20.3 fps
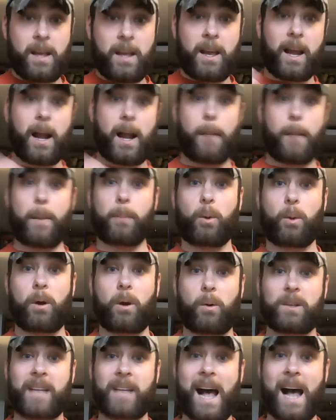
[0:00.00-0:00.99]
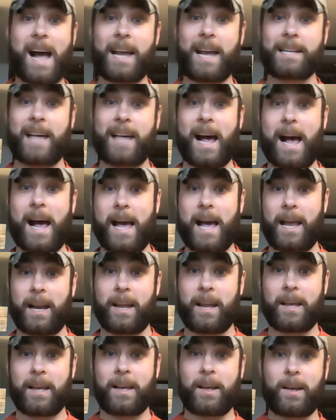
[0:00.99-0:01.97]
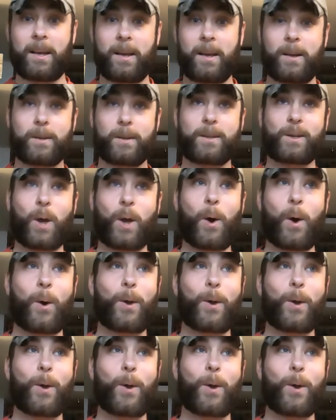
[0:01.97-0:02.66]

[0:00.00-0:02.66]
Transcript: And I remember it was high tide, so